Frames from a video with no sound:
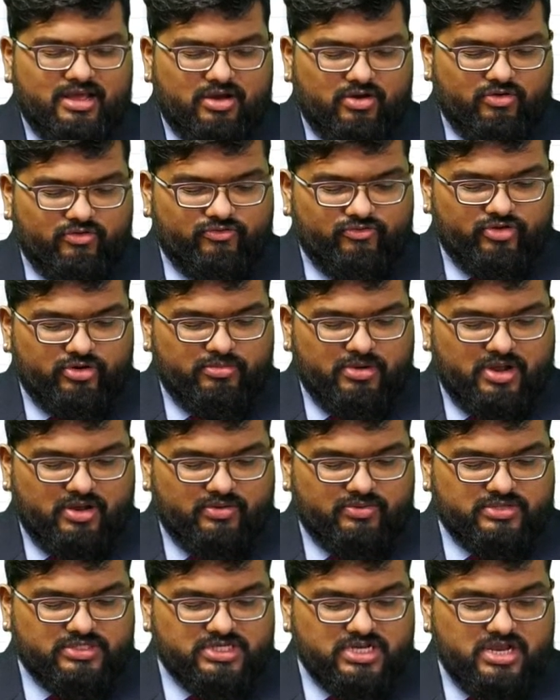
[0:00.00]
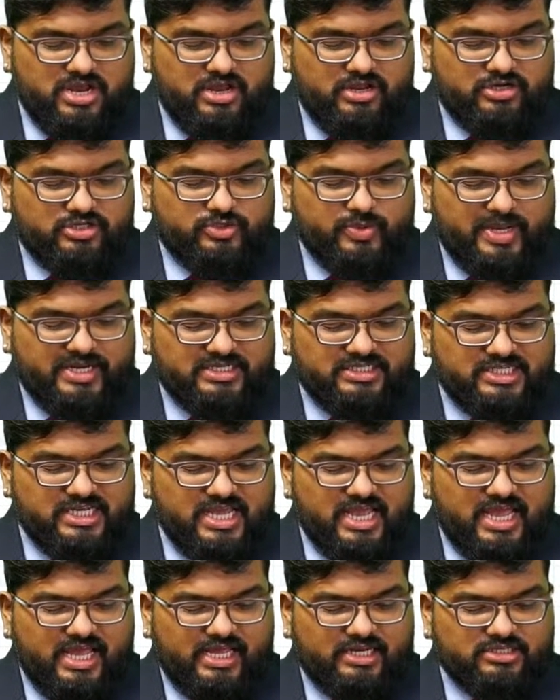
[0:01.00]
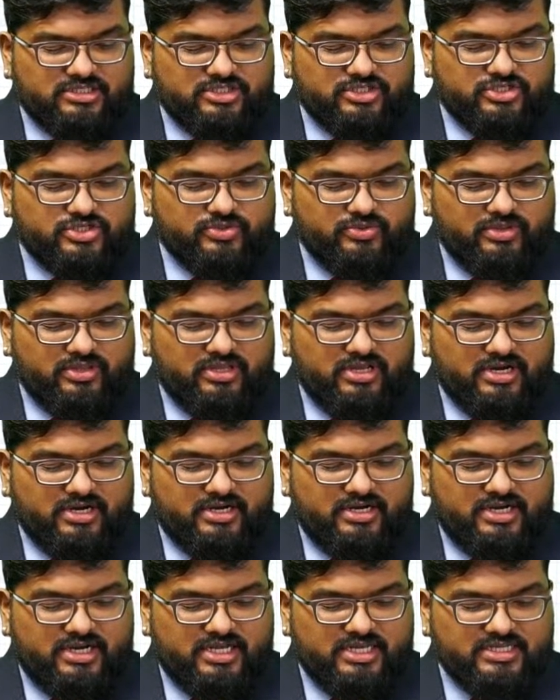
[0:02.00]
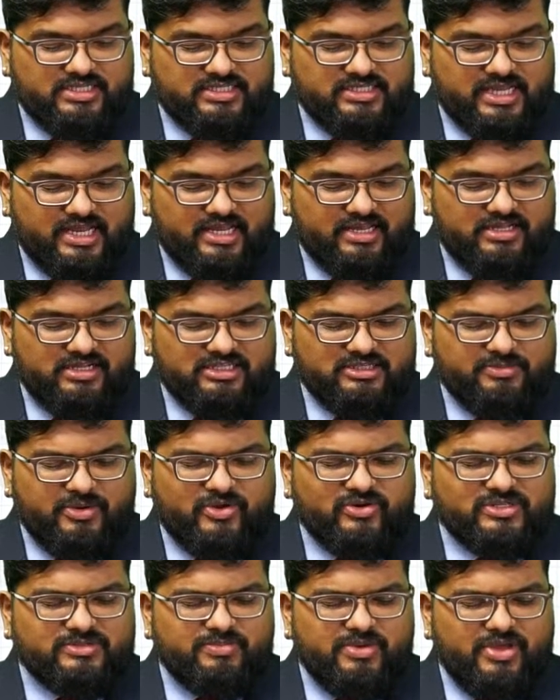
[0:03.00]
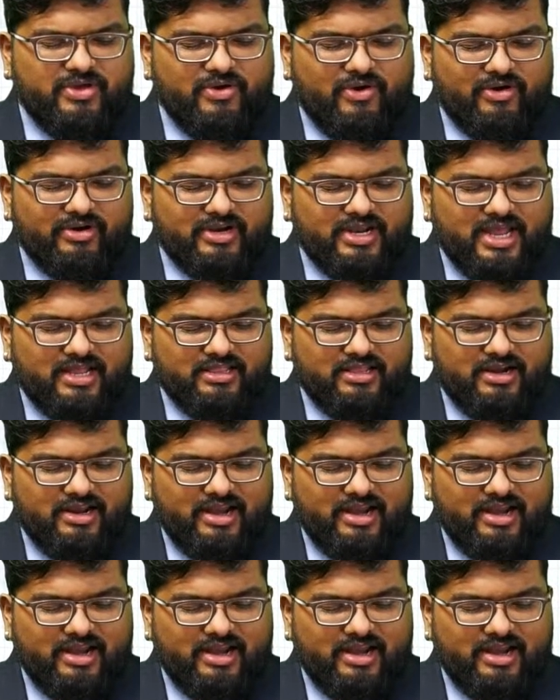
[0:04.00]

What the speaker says: out for about 28 to 30 cycles, because beyond that the